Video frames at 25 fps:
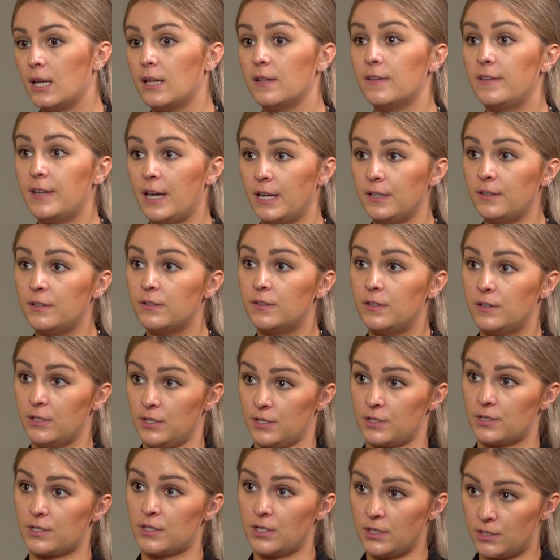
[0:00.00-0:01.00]
that the
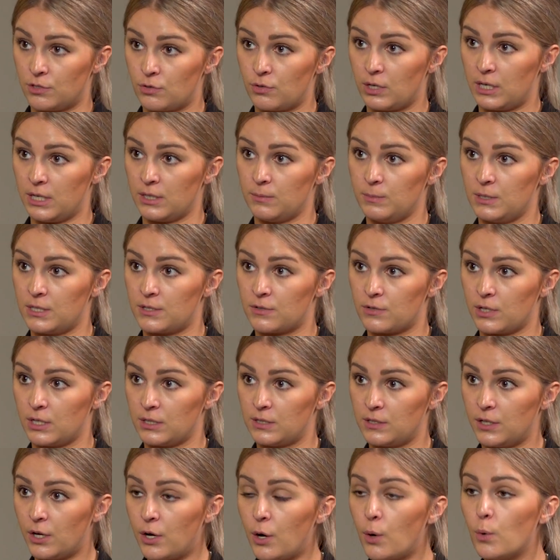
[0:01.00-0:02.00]
central
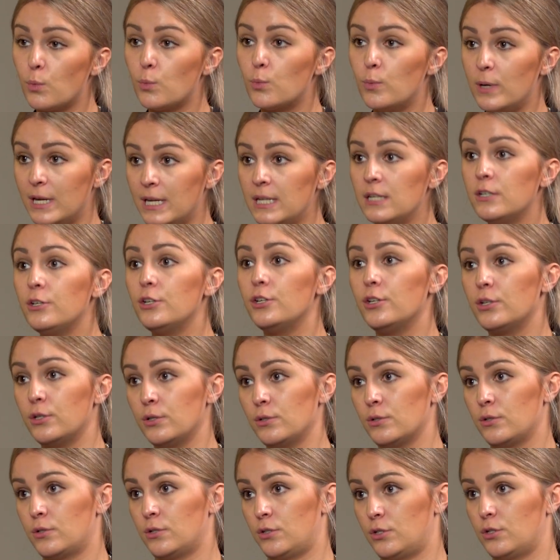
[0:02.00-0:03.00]
administrator will
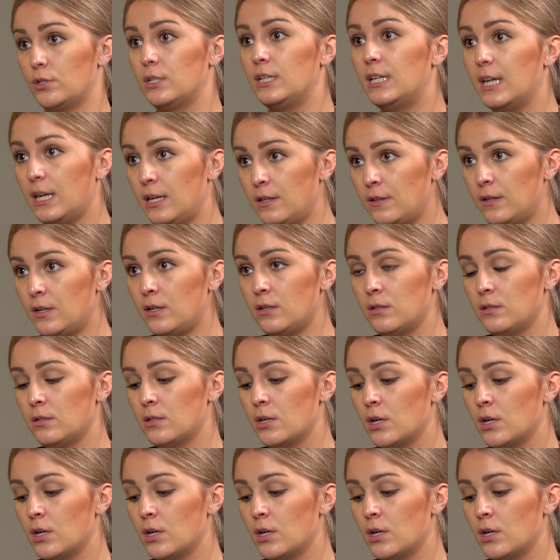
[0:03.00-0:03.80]
use together